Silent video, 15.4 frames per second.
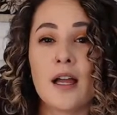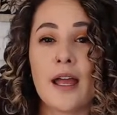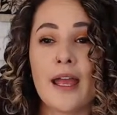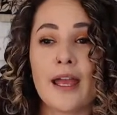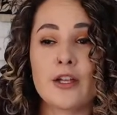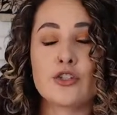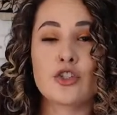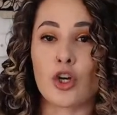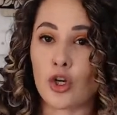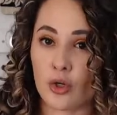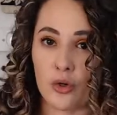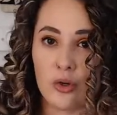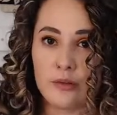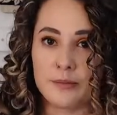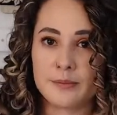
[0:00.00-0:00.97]
a
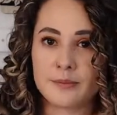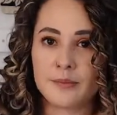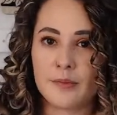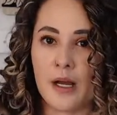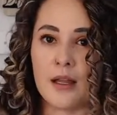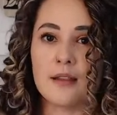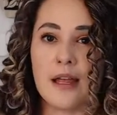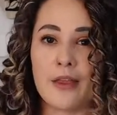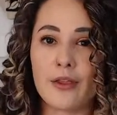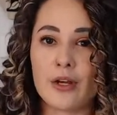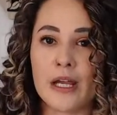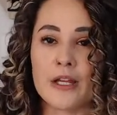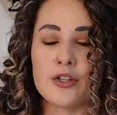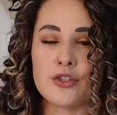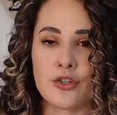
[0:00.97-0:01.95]
journal, a
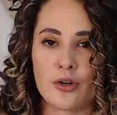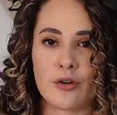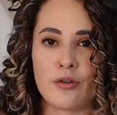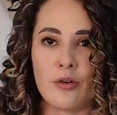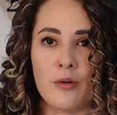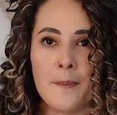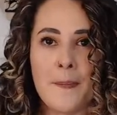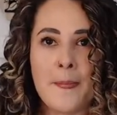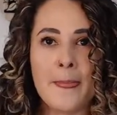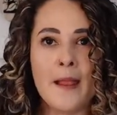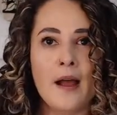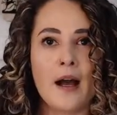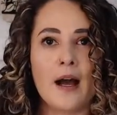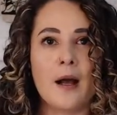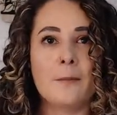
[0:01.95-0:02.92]
leatherette journal.
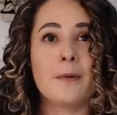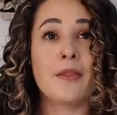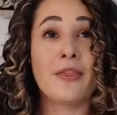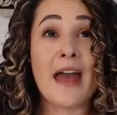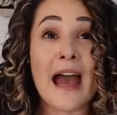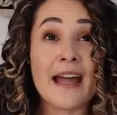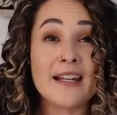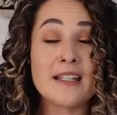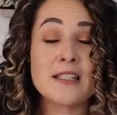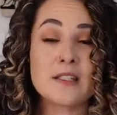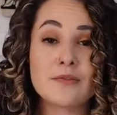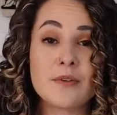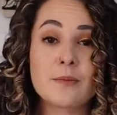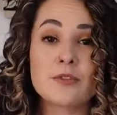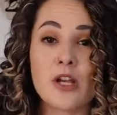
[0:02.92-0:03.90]
That
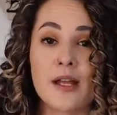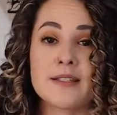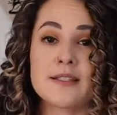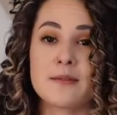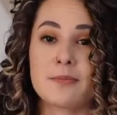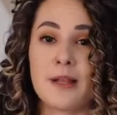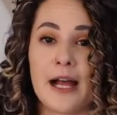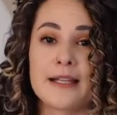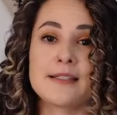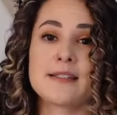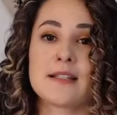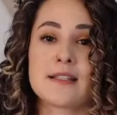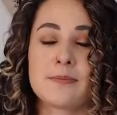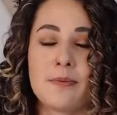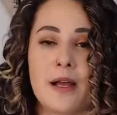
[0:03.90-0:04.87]
is from Johnson
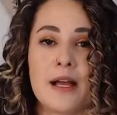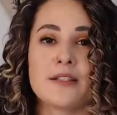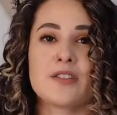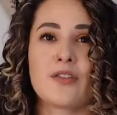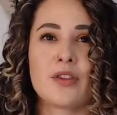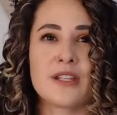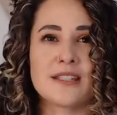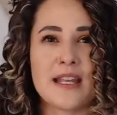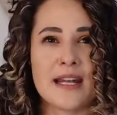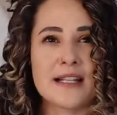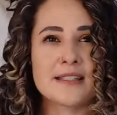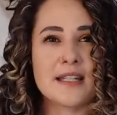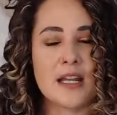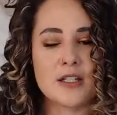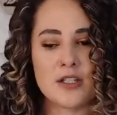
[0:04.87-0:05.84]
Plastics Plus. So the
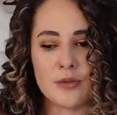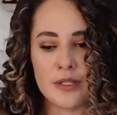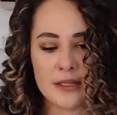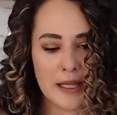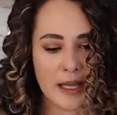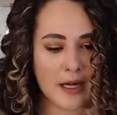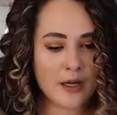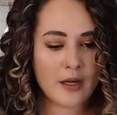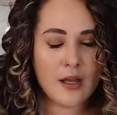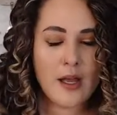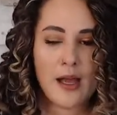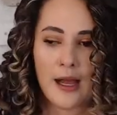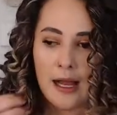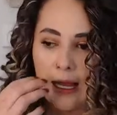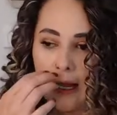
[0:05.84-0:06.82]
settings that I do in there.
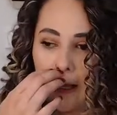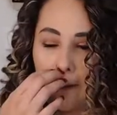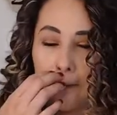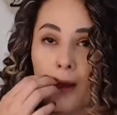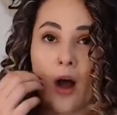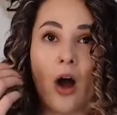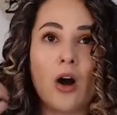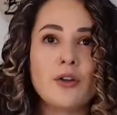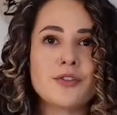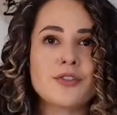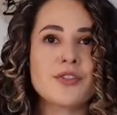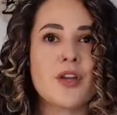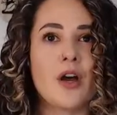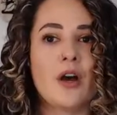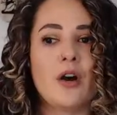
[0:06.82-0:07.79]

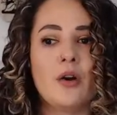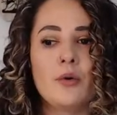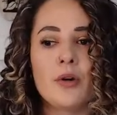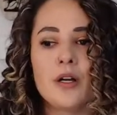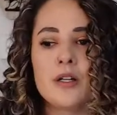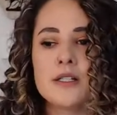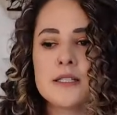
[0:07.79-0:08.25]
Also,